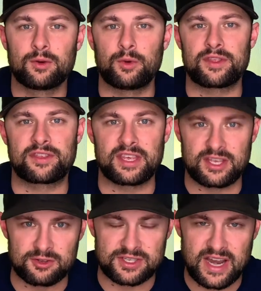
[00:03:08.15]
with the
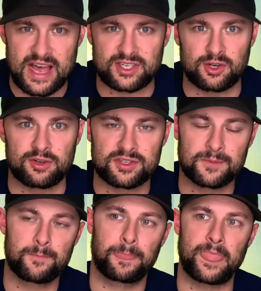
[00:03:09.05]
Houston Astros.